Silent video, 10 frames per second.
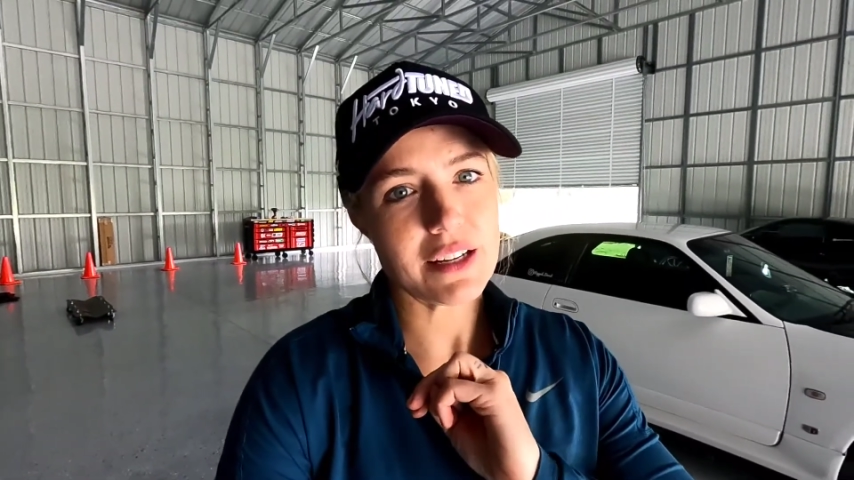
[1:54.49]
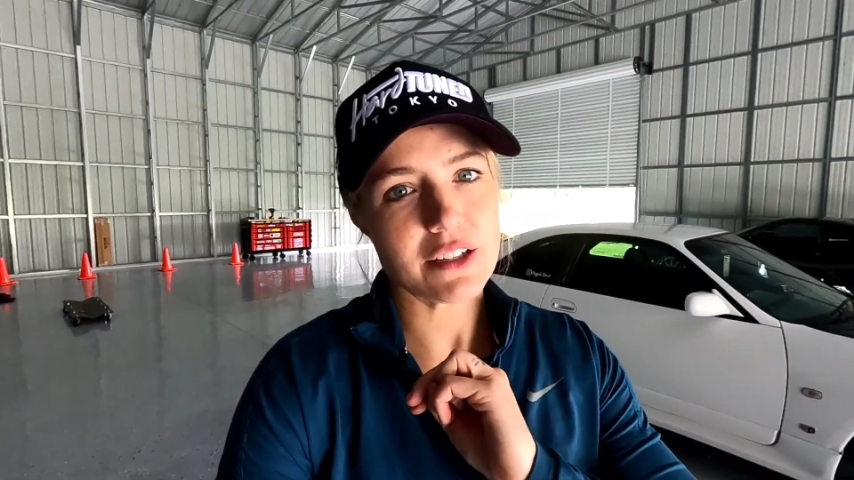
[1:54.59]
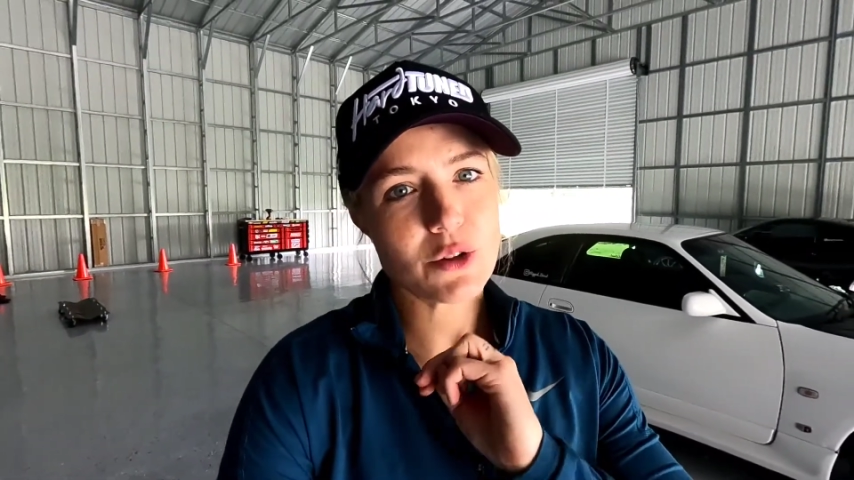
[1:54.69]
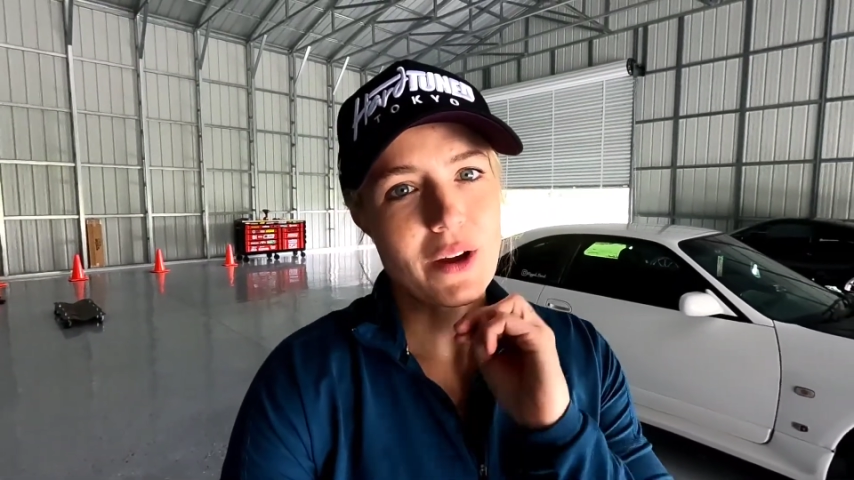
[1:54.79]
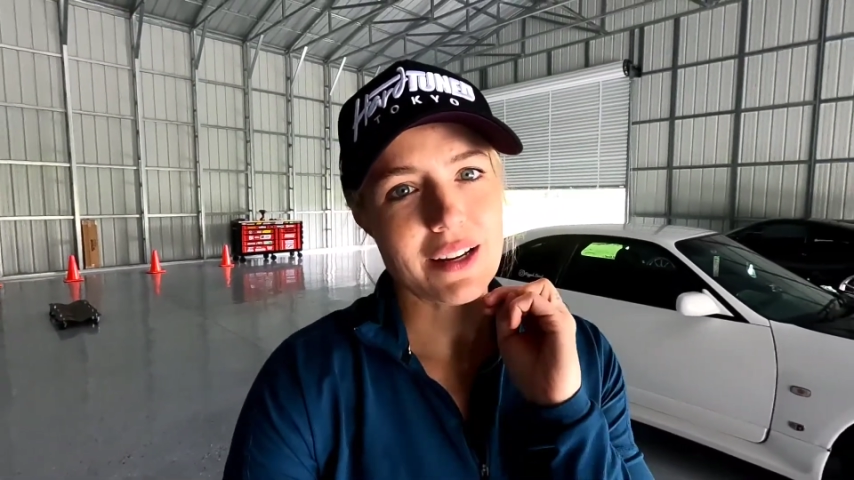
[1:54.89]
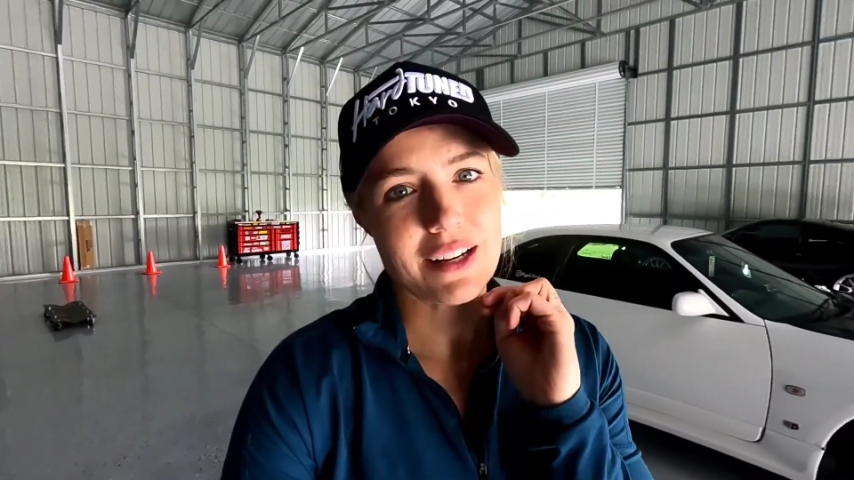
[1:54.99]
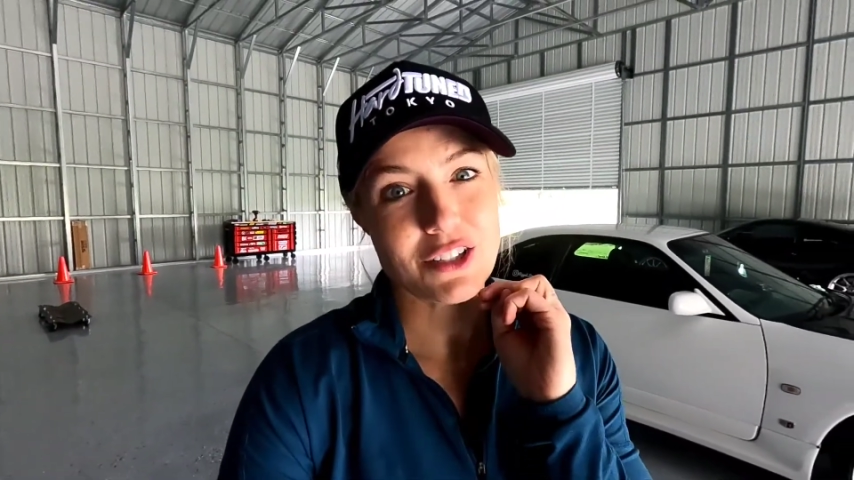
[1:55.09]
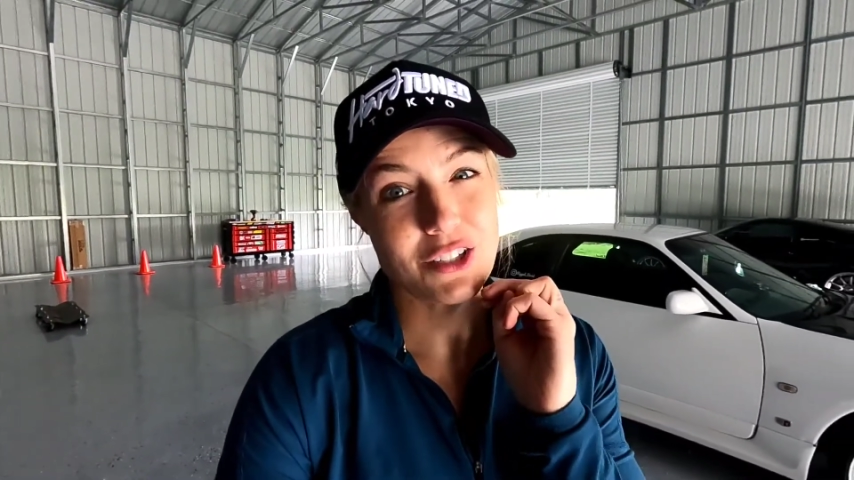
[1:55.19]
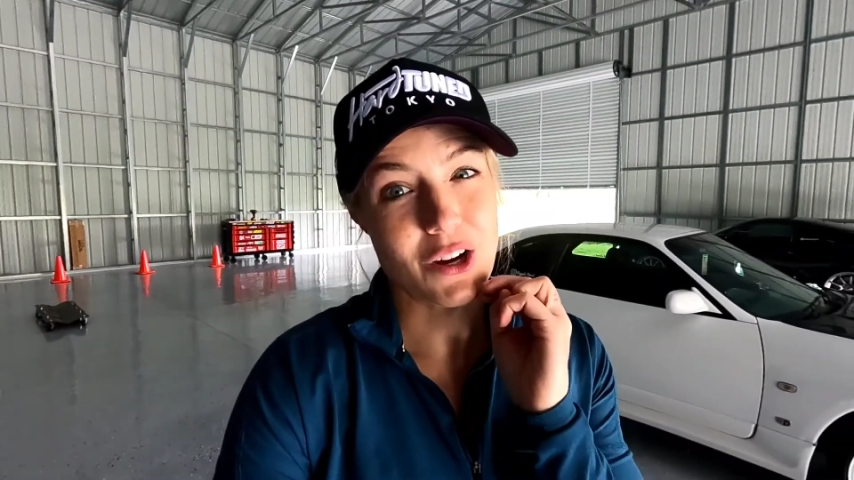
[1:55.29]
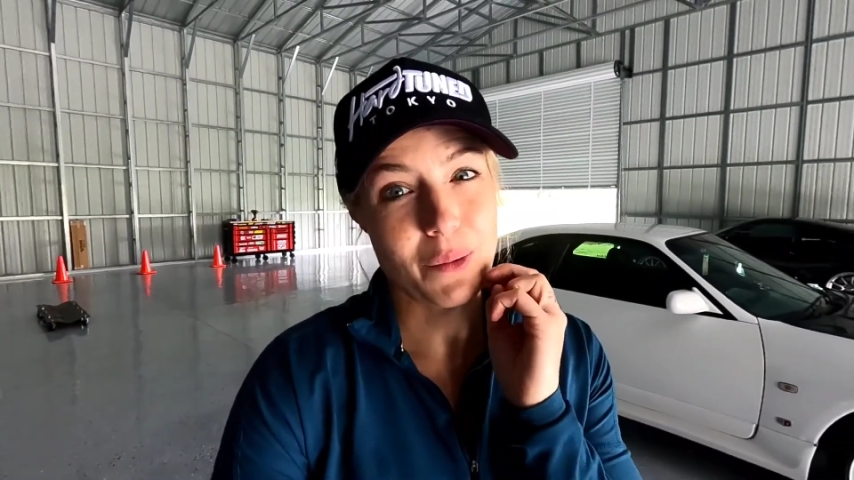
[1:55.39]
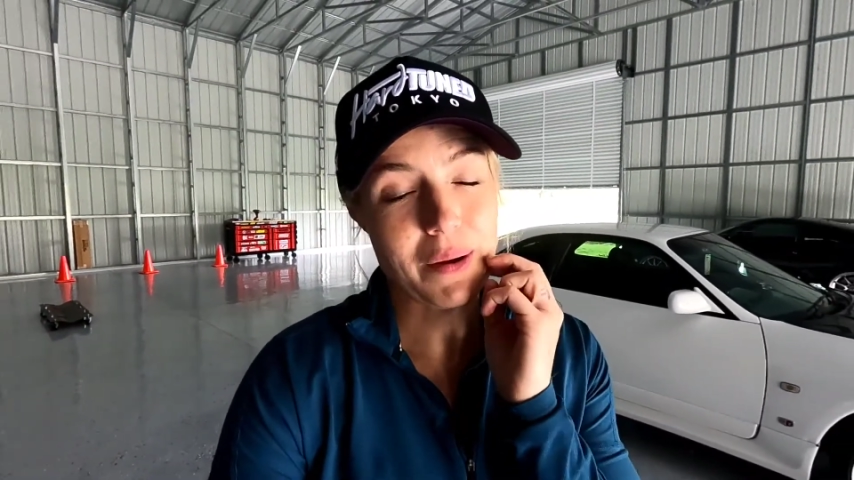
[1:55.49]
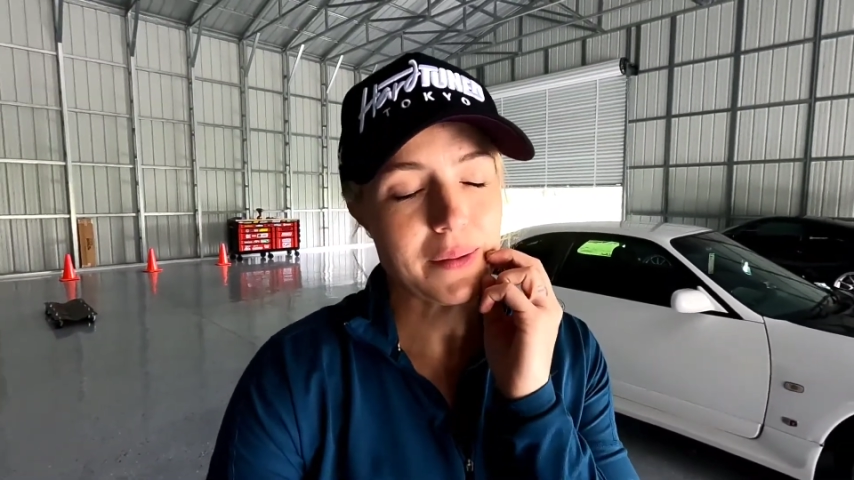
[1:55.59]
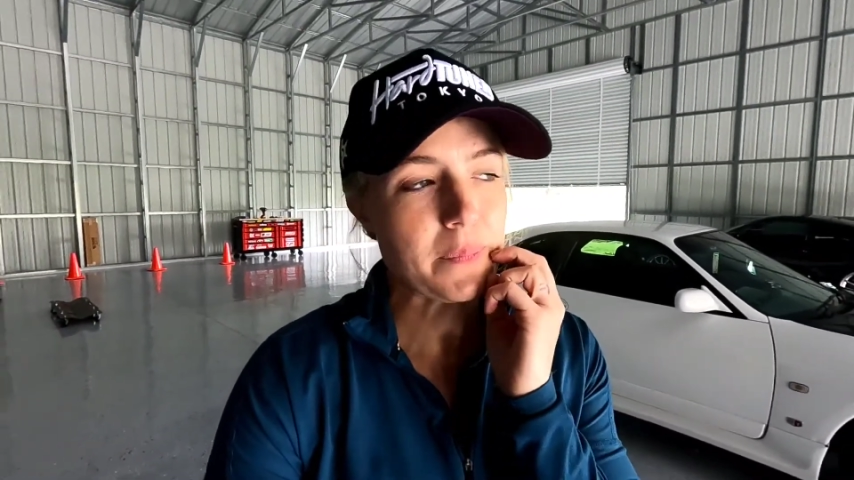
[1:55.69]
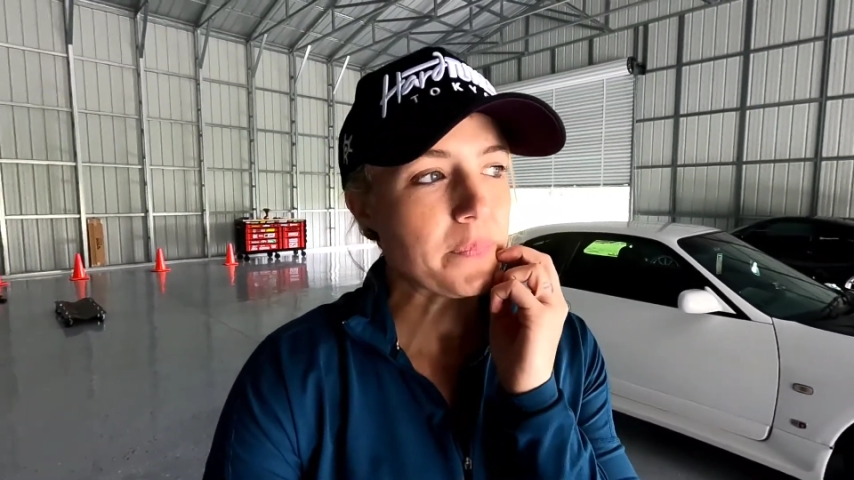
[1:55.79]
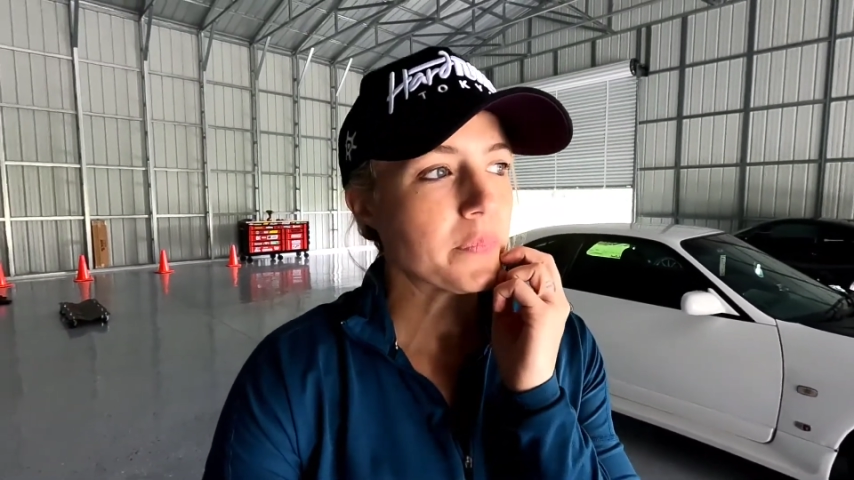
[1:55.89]
here so I can actually talk about
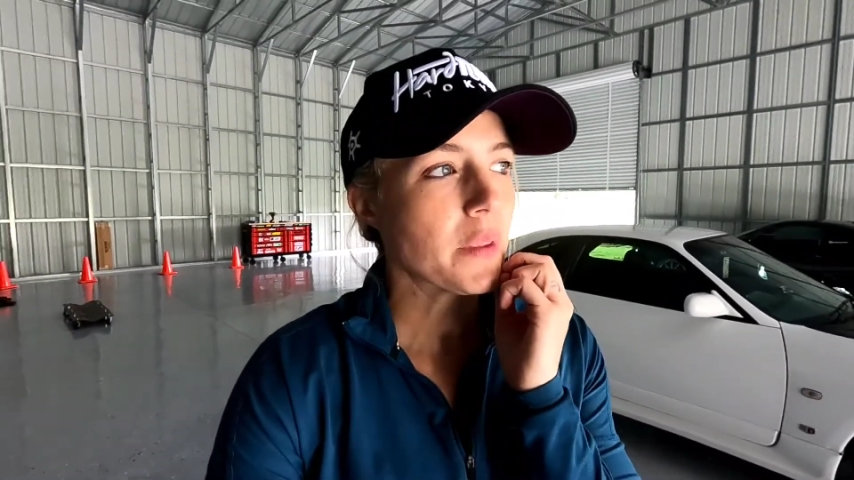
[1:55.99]
them,